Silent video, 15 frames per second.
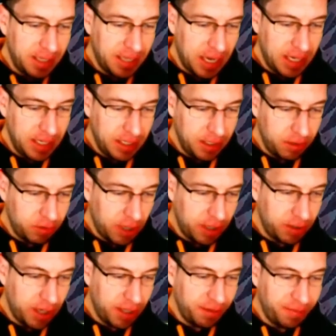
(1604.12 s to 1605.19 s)
kind of
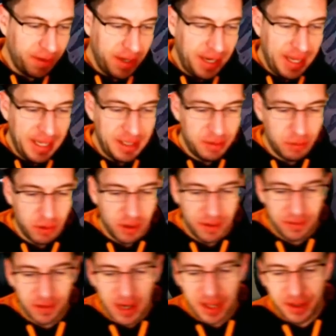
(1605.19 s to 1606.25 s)
rather fight a
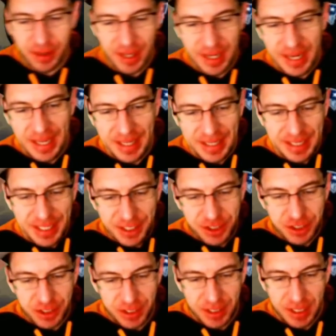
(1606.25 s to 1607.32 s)
dwarf rather than a
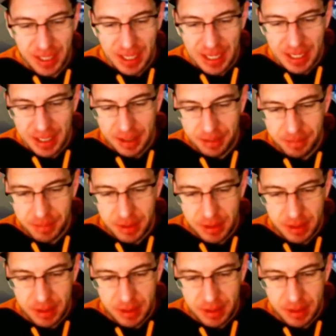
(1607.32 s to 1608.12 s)
lich. So